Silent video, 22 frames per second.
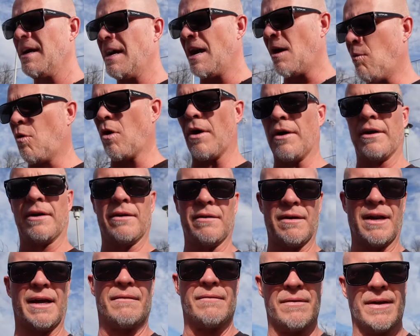I wanted,
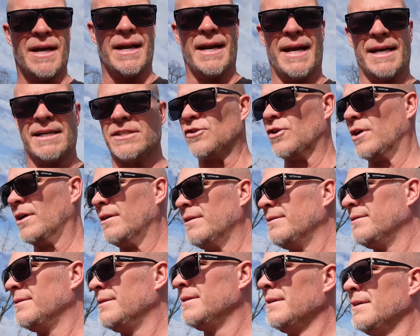like an extra
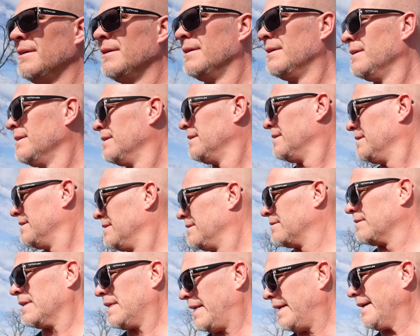
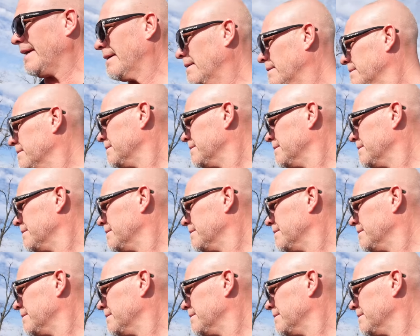key.